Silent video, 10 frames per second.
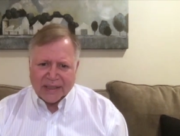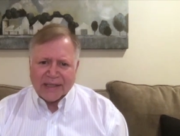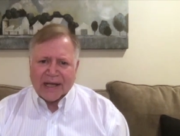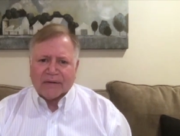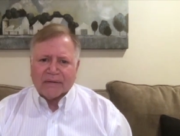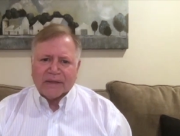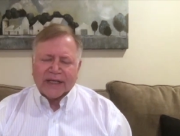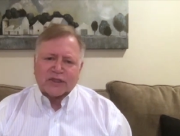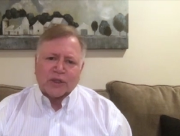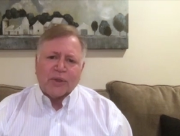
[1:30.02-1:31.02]
Now,
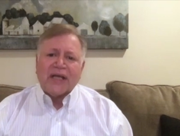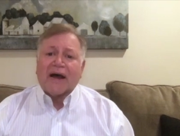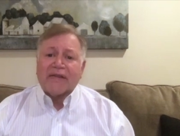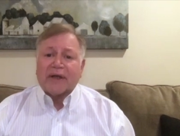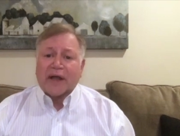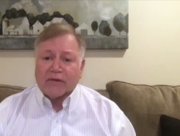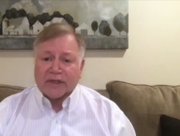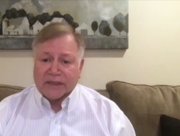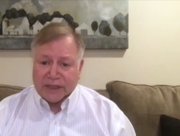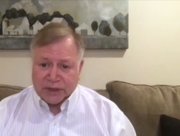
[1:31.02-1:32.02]
excluding other health
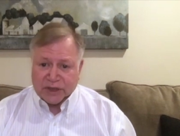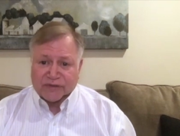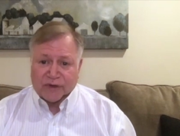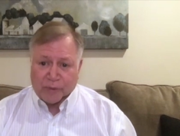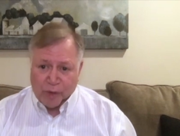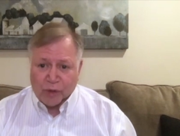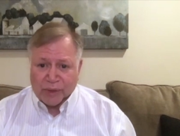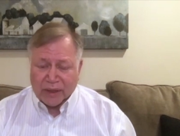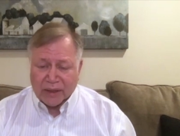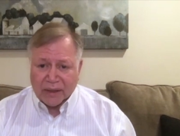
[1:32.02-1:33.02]
conditions for a
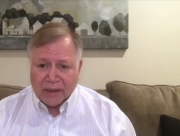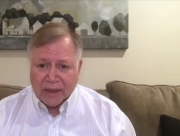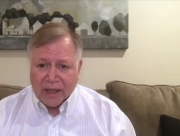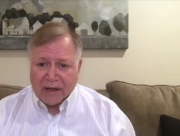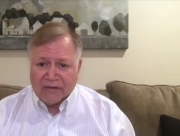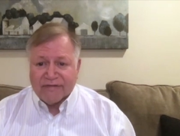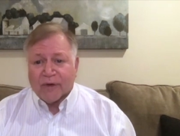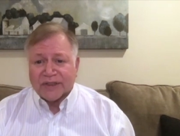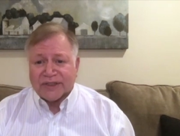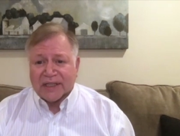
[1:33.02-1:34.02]
moment and
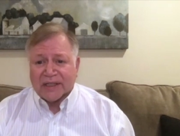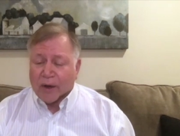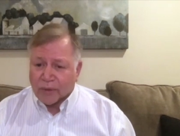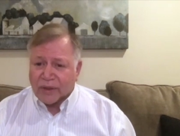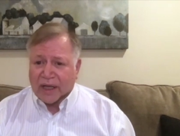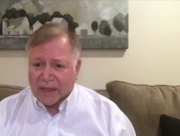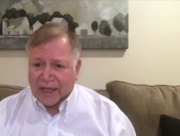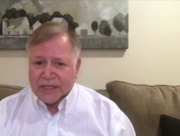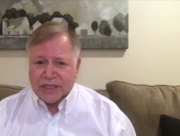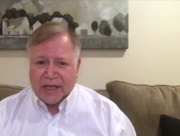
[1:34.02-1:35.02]
focusing only on
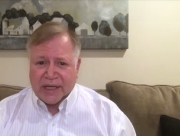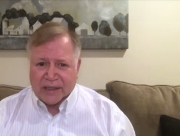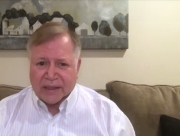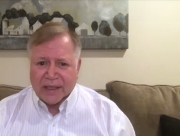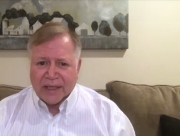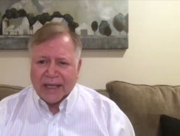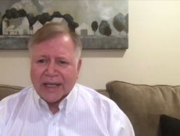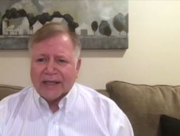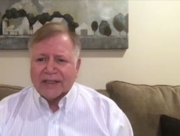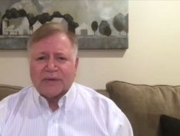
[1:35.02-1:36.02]
HAE,
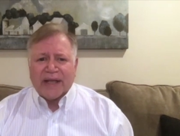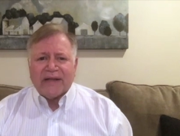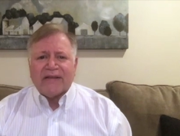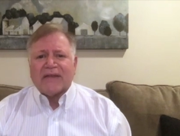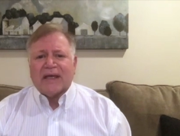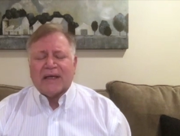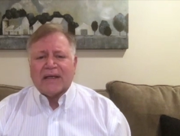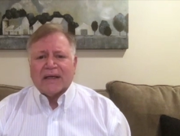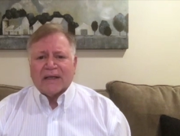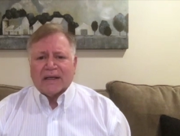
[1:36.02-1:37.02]
is there
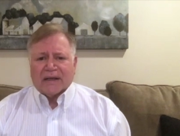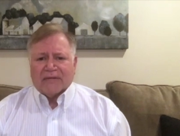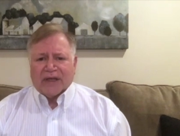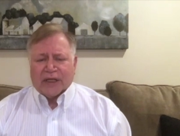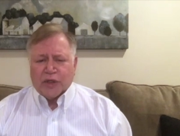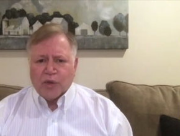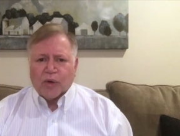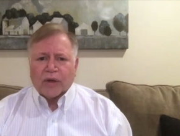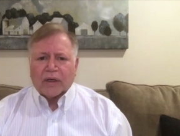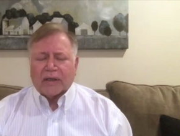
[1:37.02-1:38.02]
anything in
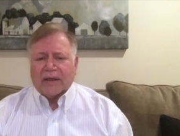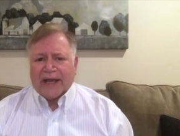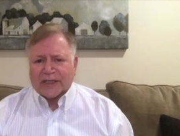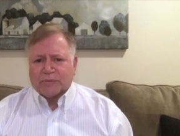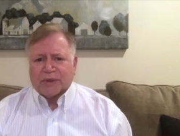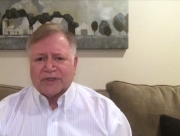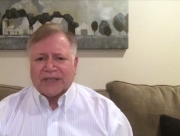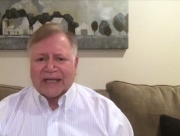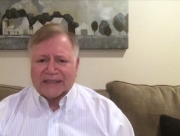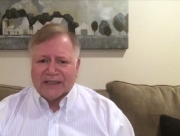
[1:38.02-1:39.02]
your expert
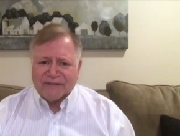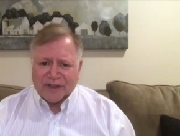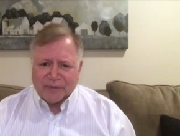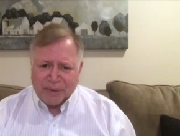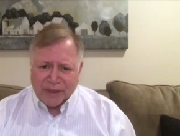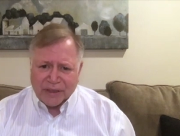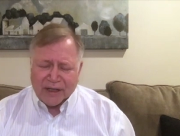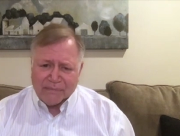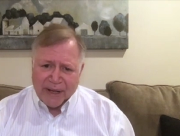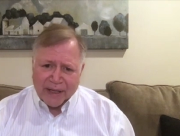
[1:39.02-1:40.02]
scientific opinion
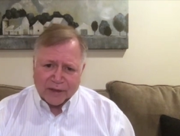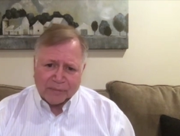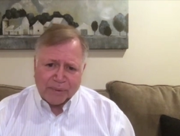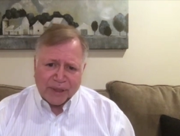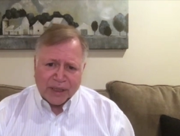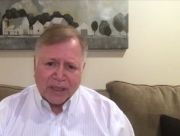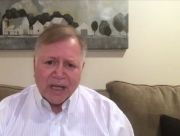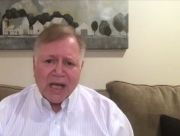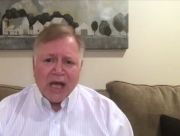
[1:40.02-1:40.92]
and medical opinion